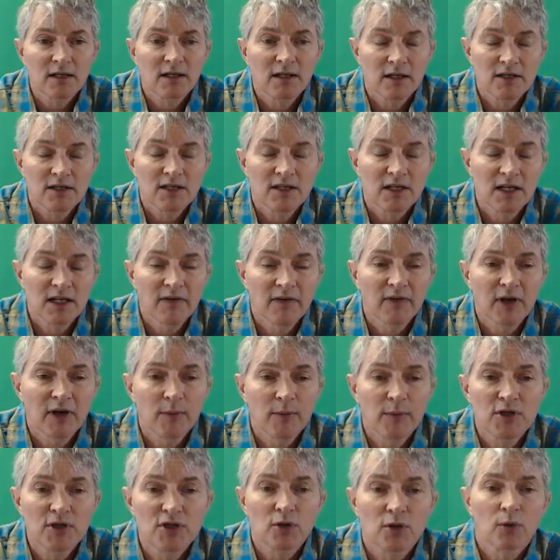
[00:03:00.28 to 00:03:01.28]

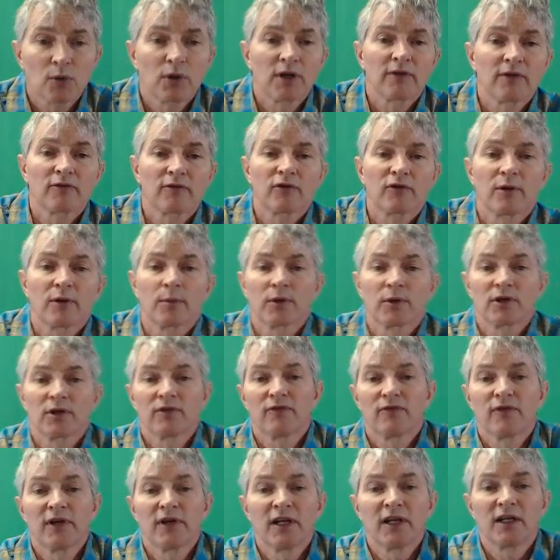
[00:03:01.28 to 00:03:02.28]
significant majority of criminal
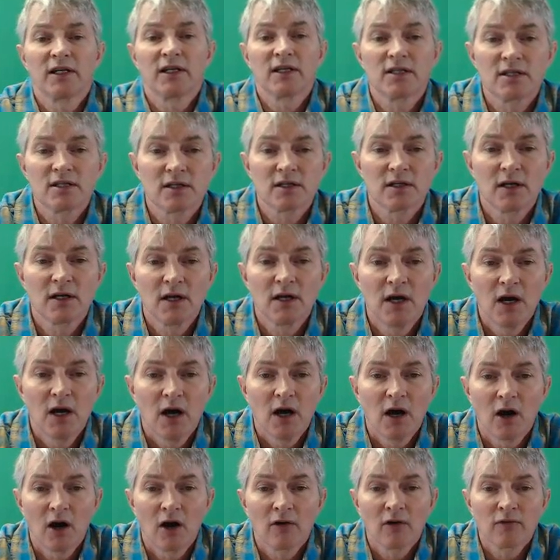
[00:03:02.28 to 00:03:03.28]
defendants
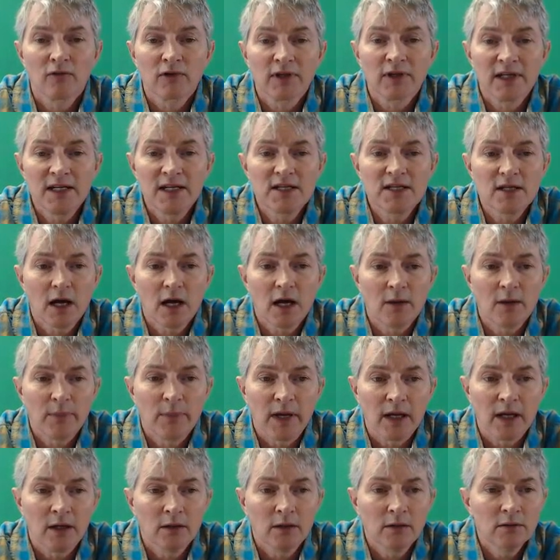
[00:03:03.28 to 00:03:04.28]
are released on
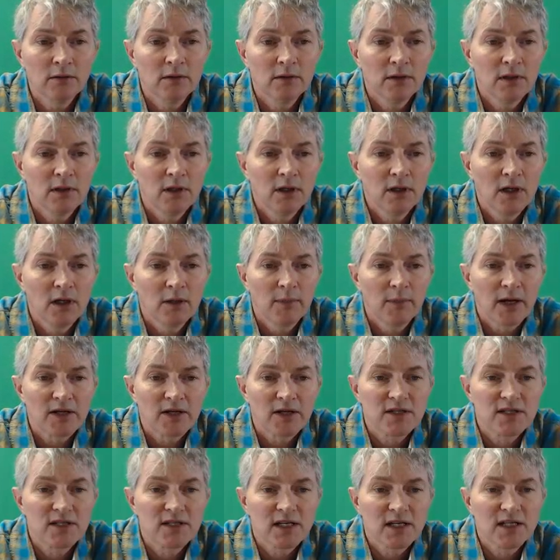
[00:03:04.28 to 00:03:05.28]
bail. About
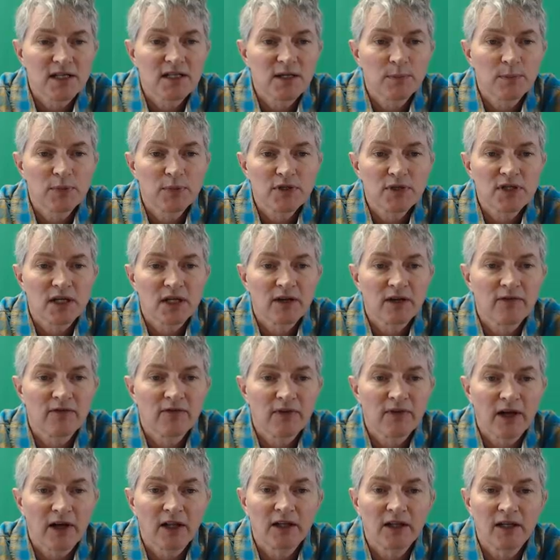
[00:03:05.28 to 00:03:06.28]
60% of
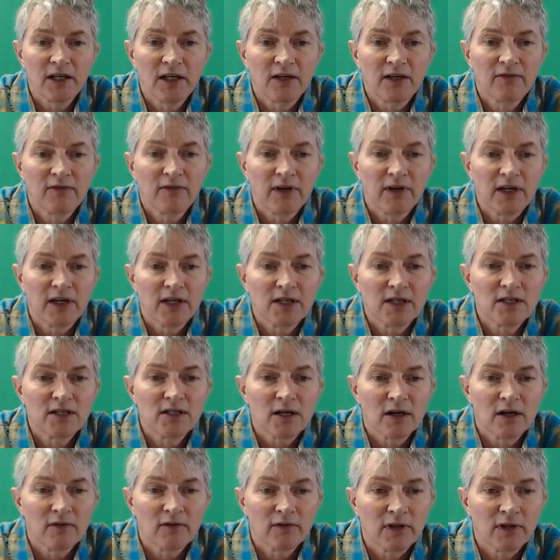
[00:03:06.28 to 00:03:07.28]
felony defendants
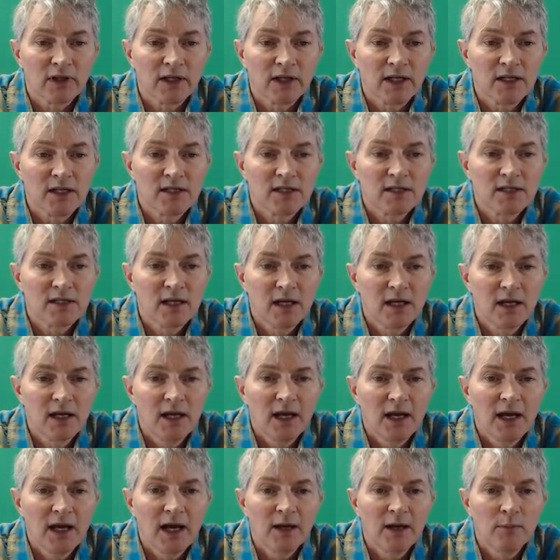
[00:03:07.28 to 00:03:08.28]
are released,
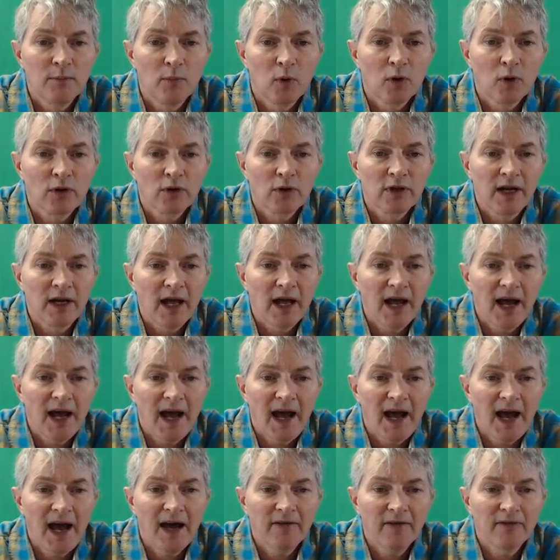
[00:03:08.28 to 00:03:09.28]
and more than
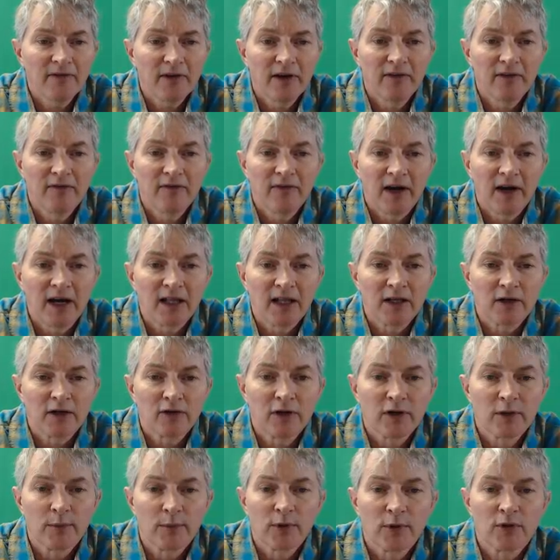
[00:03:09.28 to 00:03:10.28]
half of violent
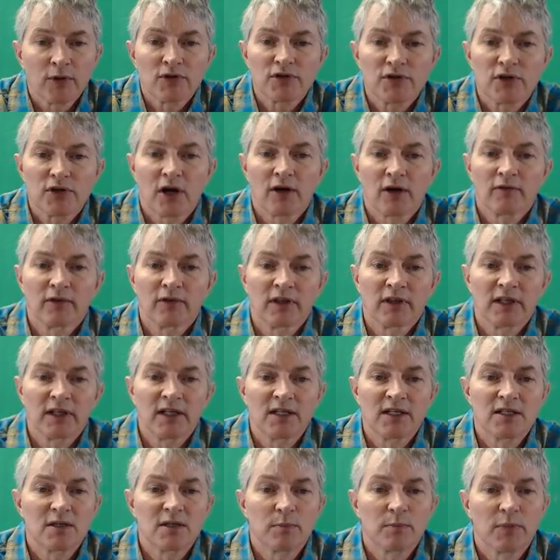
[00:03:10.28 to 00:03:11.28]
criminals are
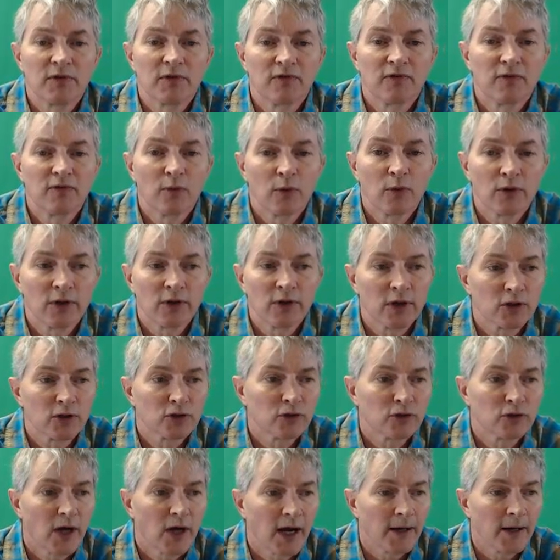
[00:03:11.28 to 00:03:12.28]
released before their
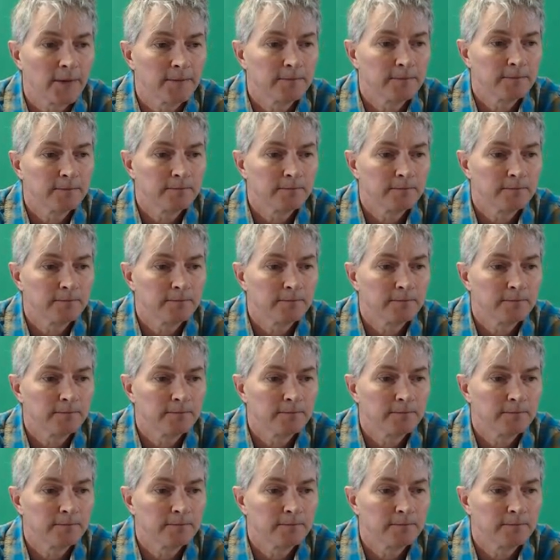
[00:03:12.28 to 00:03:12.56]
trial.